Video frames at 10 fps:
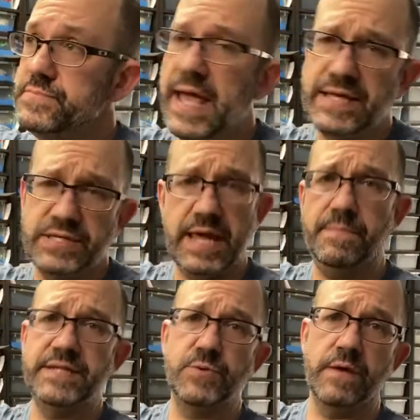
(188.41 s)
has an 8
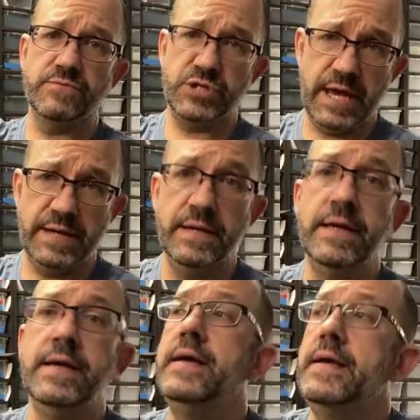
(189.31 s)
by 12 shed,
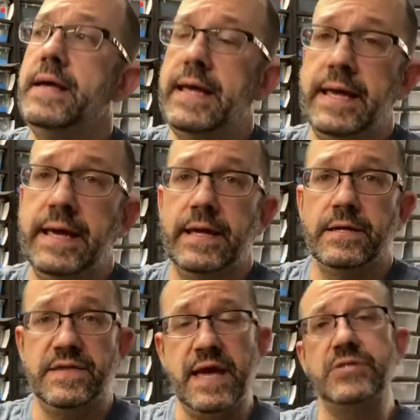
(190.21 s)

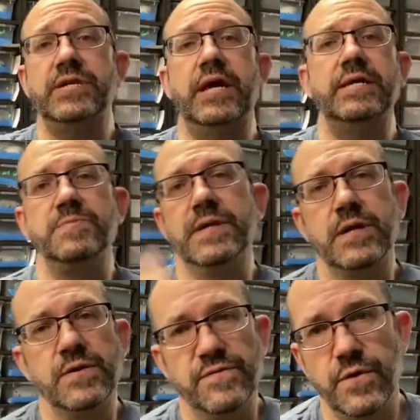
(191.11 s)
and that shed has been
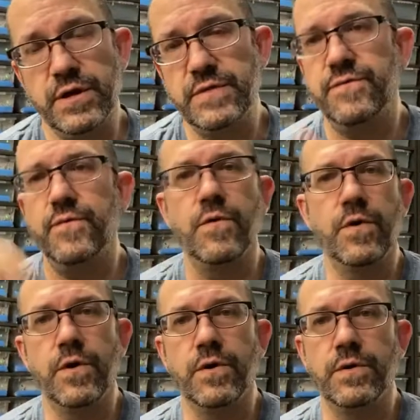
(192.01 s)
converted for